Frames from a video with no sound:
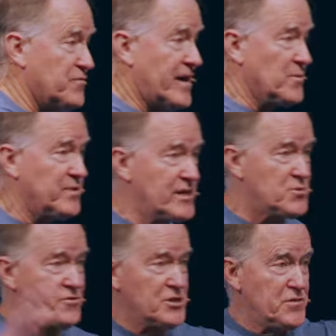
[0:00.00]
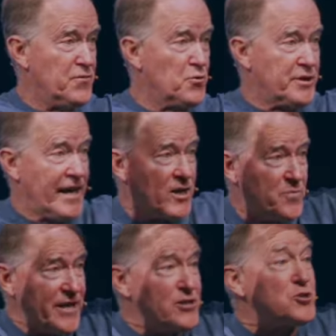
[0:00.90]
find a place where there's a full
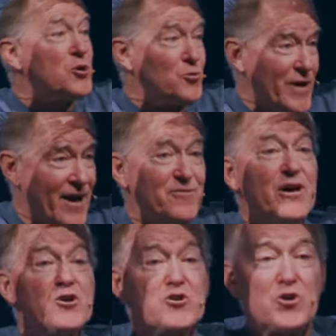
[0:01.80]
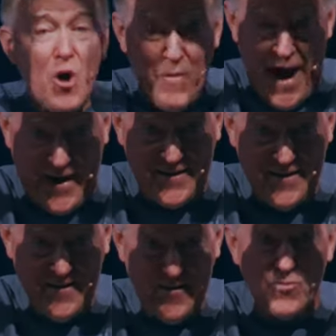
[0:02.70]
canopy, turn around, go back.
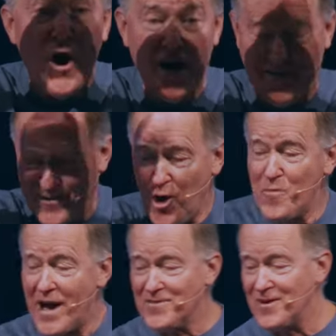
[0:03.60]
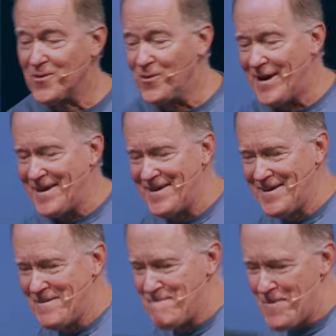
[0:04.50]
Run, go back the other way.
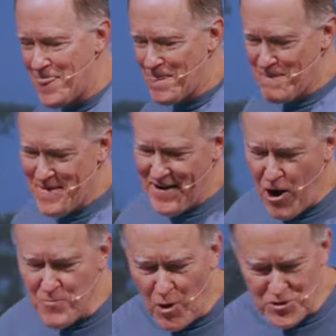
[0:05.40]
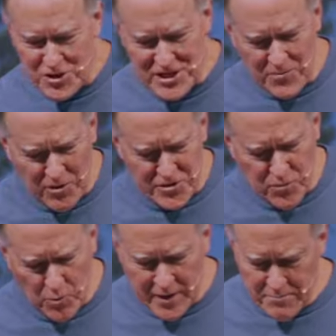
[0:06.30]
Our emotions emerge from
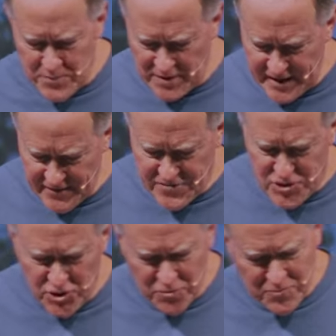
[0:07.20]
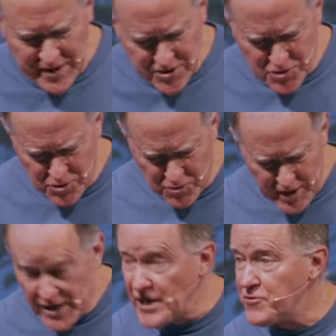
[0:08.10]
what we believe to be true.
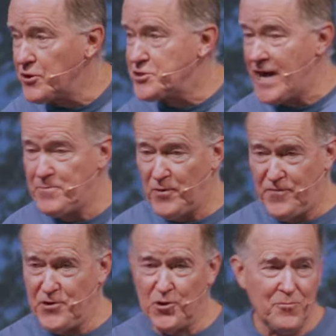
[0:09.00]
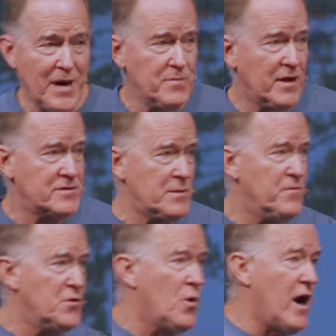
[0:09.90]
Another example for you maybe some of
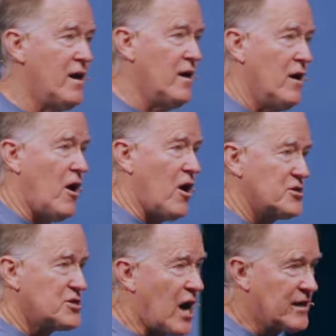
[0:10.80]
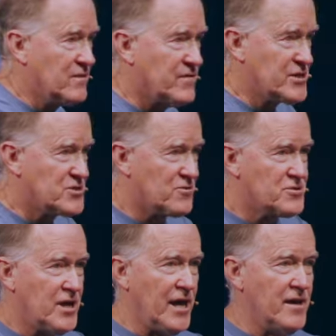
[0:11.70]
you are stock investors,
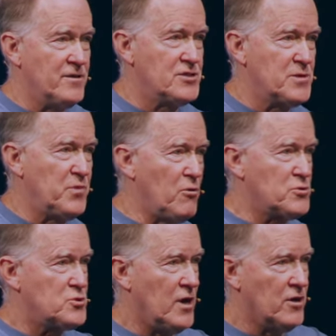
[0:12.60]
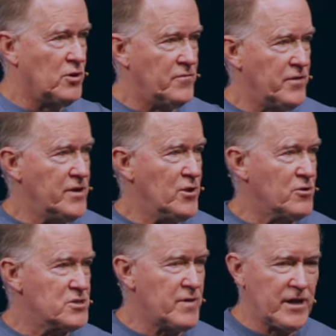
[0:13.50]
and suppose a good friend of
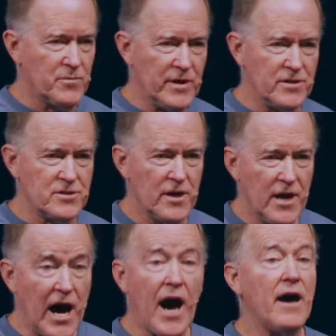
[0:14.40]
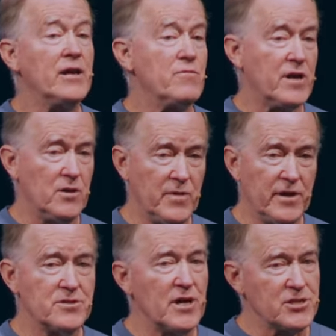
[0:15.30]
yours recommends, highly
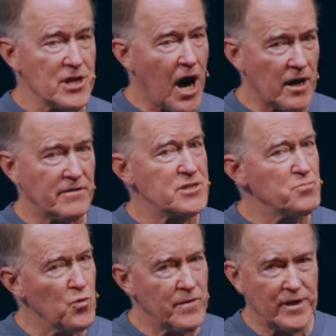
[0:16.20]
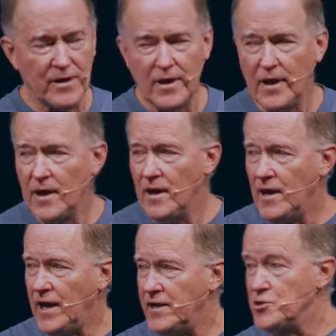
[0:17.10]
recommends a stock that's moving.
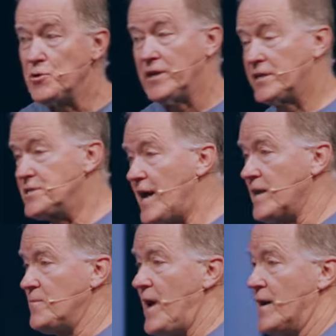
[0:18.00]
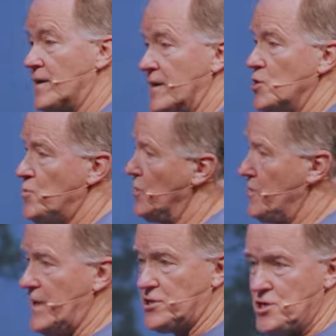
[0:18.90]
And you get excited about it, and you put a
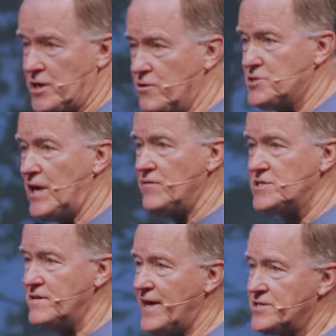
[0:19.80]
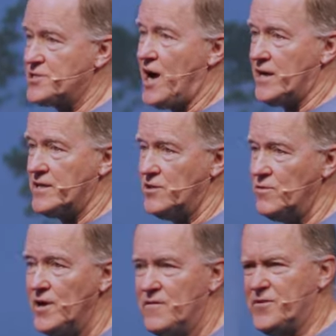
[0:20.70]
big chunk of your savings into that stock, and you
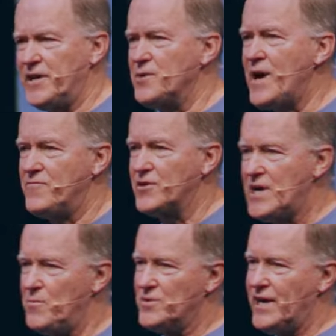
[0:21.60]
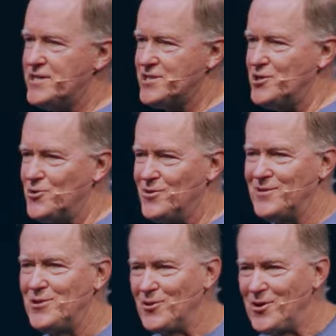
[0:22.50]
forget about it for a couple days, and you,
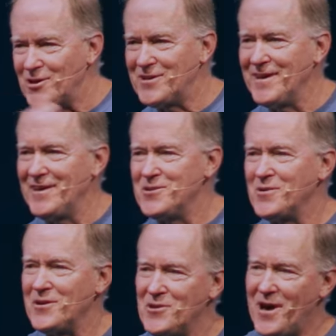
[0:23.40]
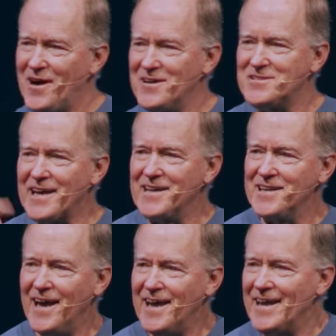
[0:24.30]
you look, you, you, uh, second
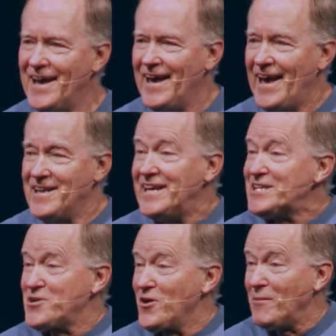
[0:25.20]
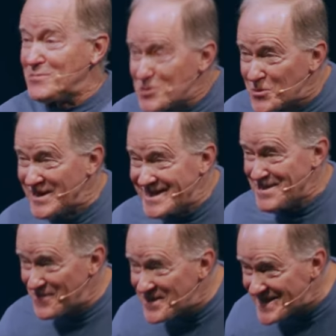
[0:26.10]
day, and it is going up
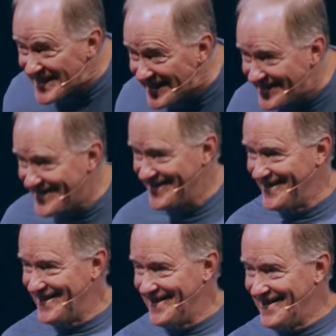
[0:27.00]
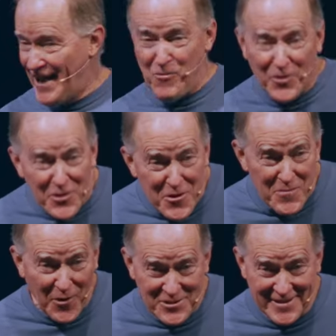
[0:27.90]
20%. And what are your
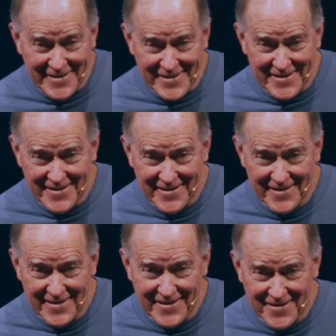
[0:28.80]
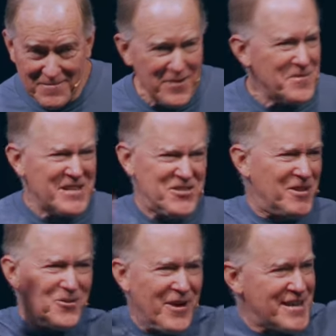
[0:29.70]
emotions? That
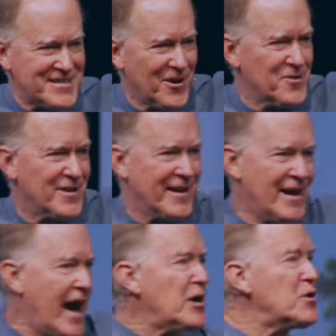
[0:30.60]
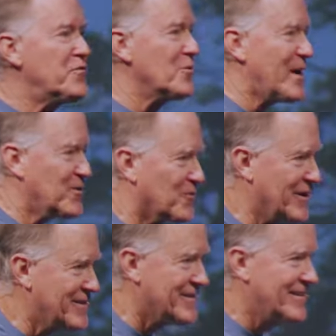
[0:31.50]
exhilaration, aren't they? How do you feel about your
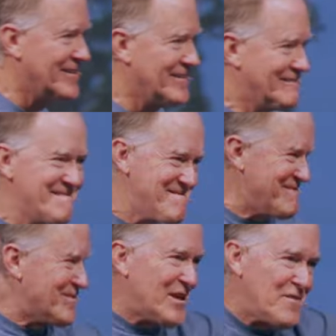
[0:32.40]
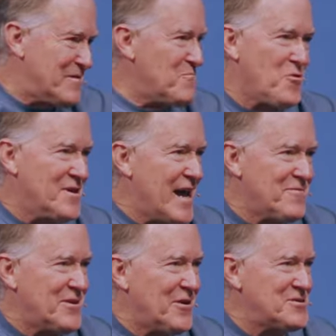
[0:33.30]
friend? Love him more than
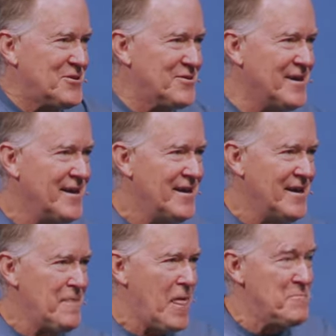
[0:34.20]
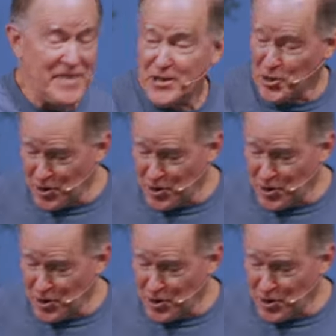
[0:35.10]
ever, don't you? But then you look